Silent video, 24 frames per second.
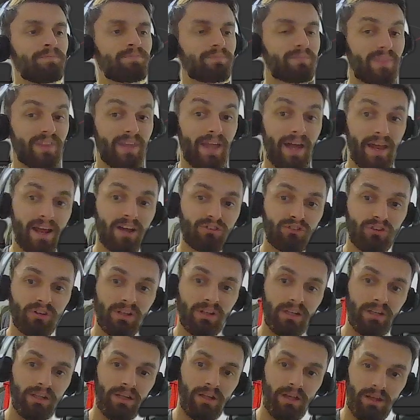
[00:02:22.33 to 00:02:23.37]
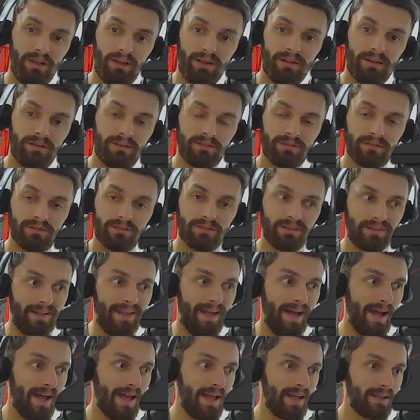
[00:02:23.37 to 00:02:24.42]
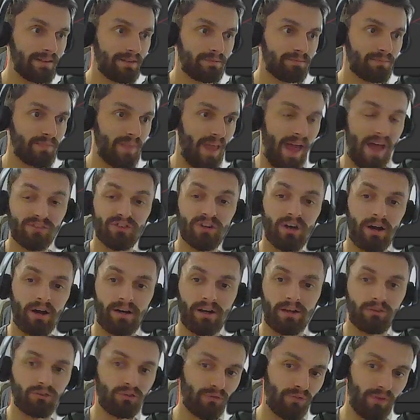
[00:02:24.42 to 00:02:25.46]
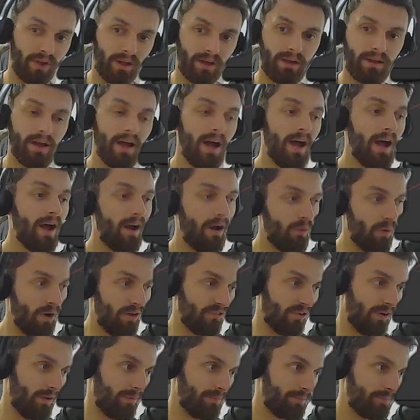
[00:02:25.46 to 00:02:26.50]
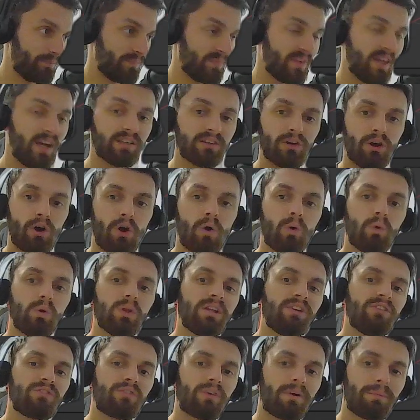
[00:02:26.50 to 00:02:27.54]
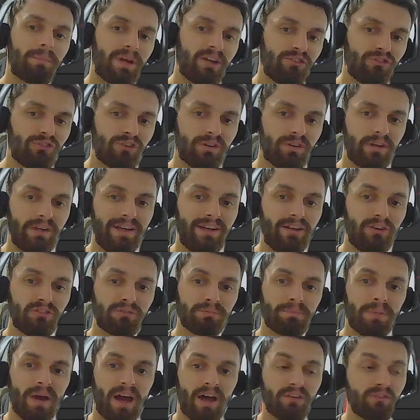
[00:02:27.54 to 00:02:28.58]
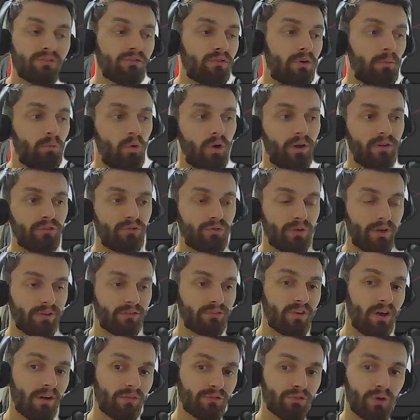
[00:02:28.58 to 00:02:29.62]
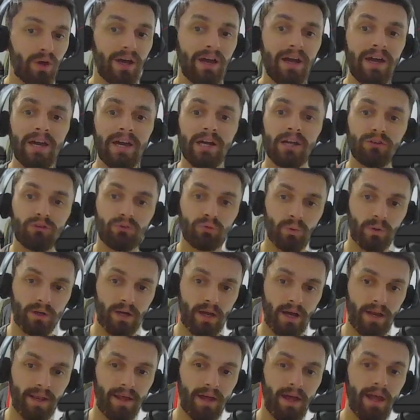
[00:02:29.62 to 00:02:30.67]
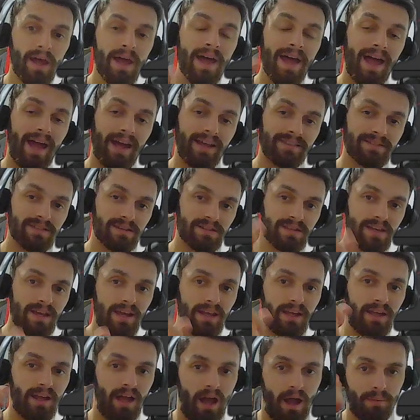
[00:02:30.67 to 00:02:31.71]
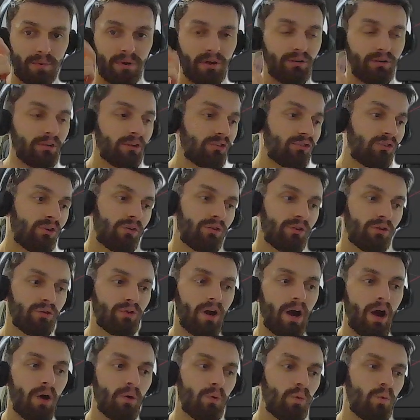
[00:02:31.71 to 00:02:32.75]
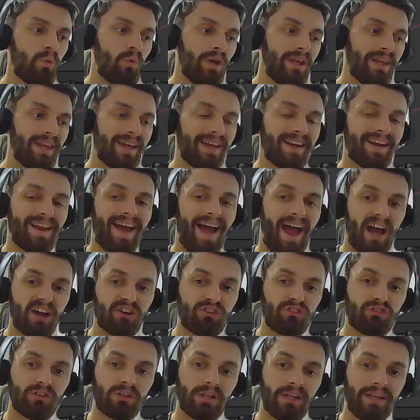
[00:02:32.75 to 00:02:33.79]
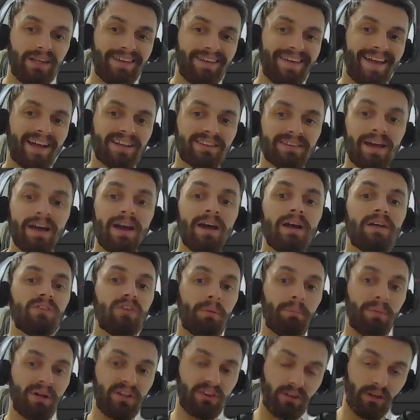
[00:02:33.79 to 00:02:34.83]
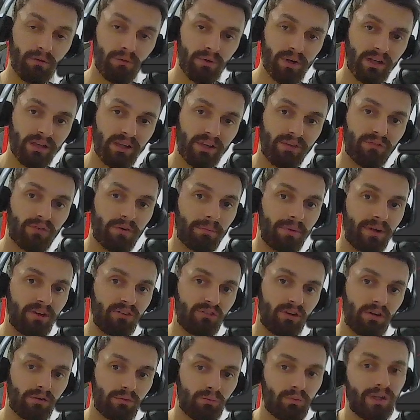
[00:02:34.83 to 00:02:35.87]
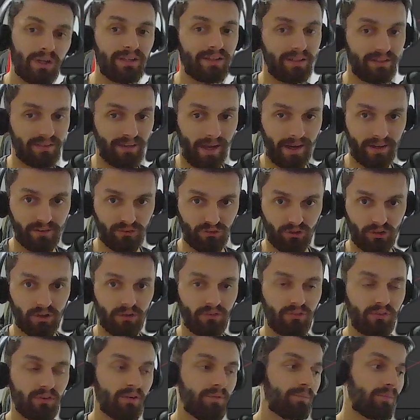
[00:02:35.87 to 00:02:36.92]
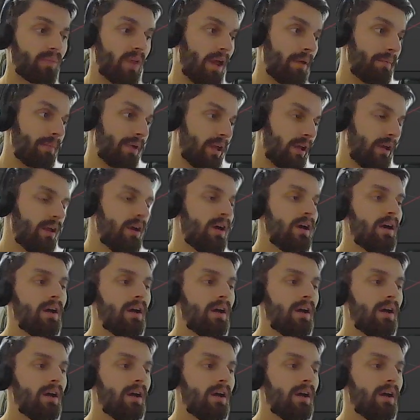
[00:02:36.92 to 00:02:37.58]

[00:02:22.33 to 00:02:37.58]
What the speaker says: that actually is not as hard as you think. However, not all information is passed from one 3D software to another, and today I'm going to show you how we can actually get the material information, well, the textures, I mean,